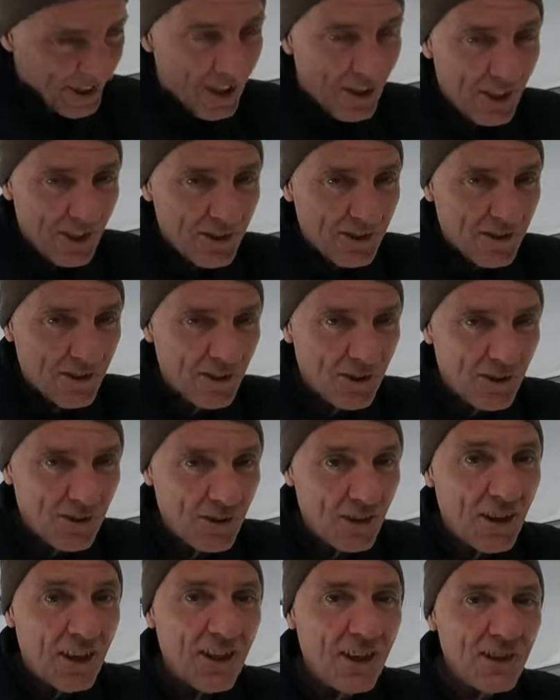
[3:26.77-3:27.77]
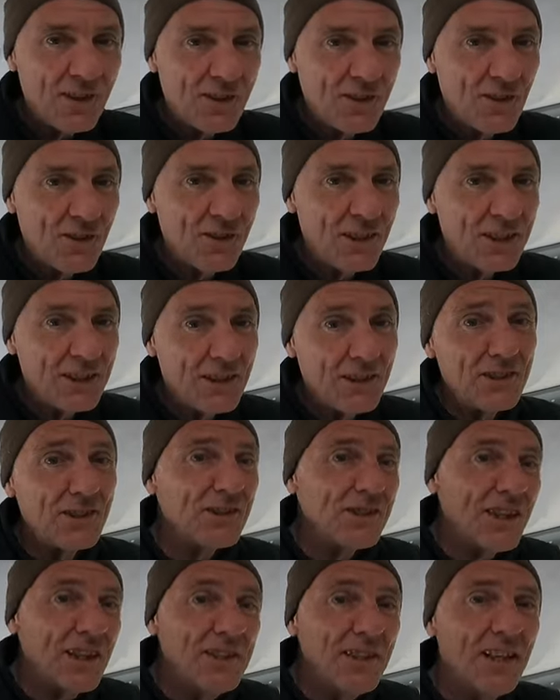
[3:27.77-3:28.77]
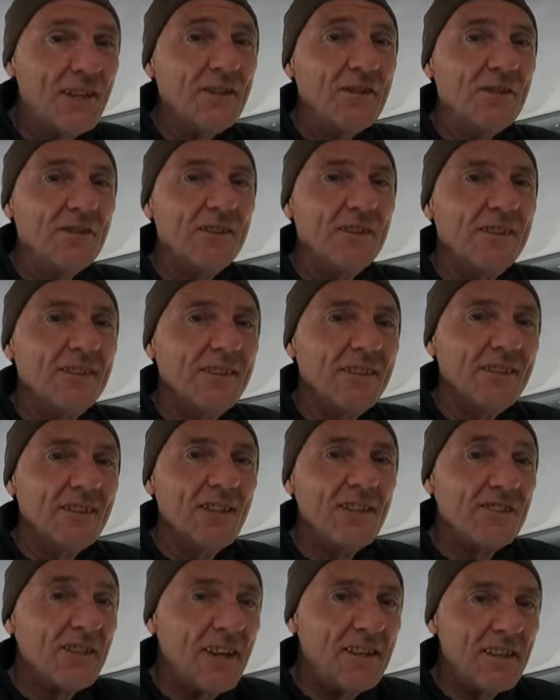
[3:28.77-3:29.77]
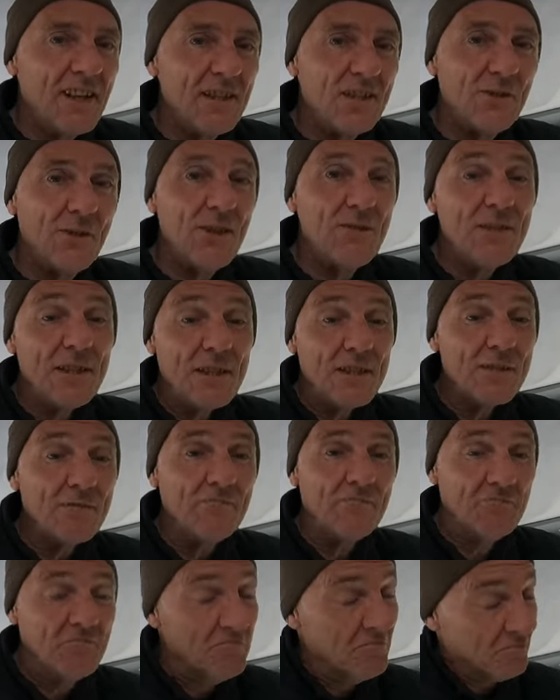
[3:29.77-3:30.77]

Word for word: Why hardcore, is that? Hardcore, I just say no. Just say no to illness.